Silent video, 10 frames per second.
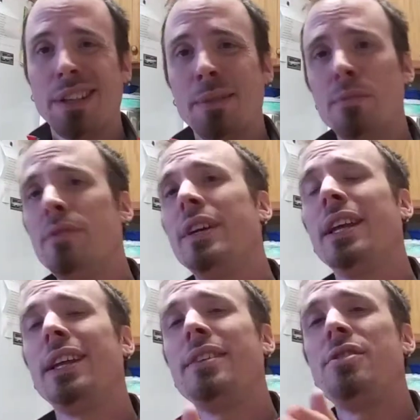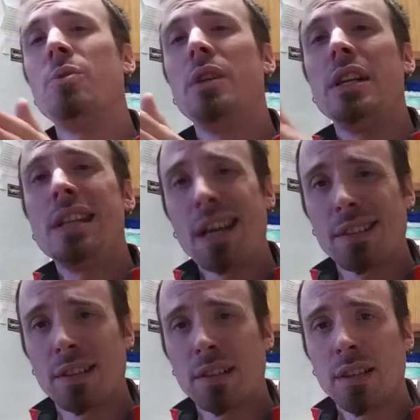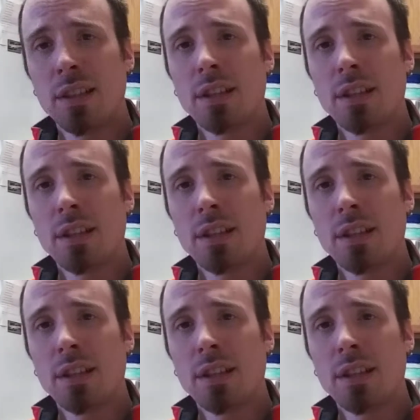and then moving it into another